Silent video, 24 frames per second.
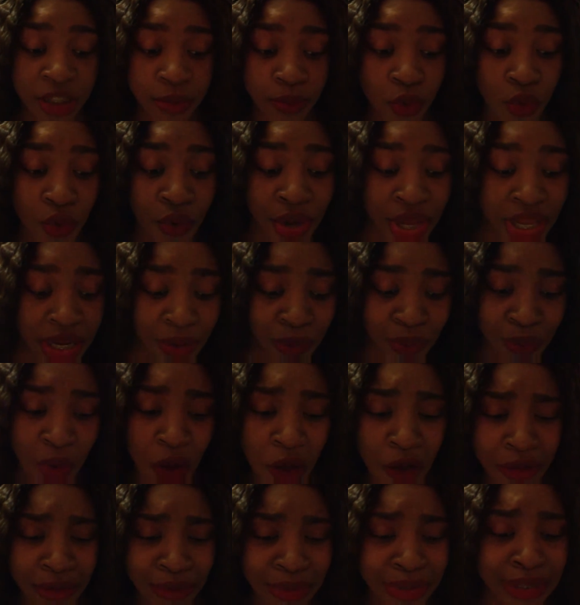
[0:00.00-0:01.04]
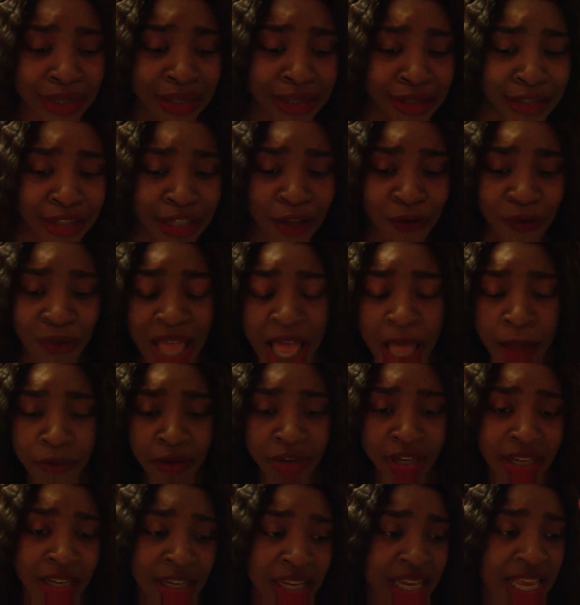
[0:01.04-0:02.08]
boy and all this and stuff
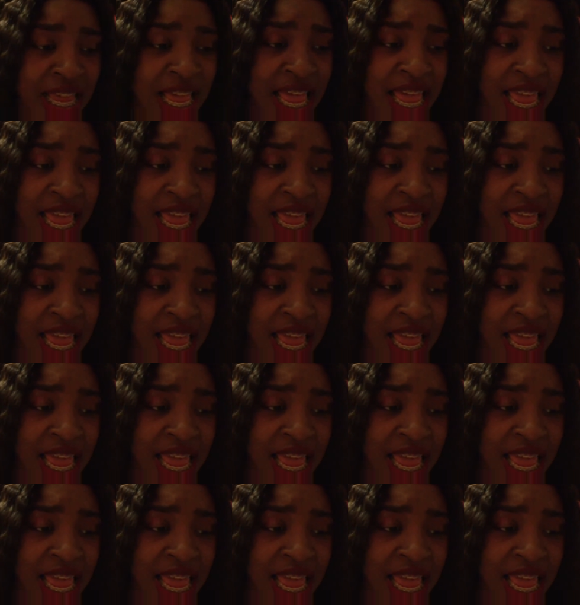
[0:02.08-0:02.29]
happening,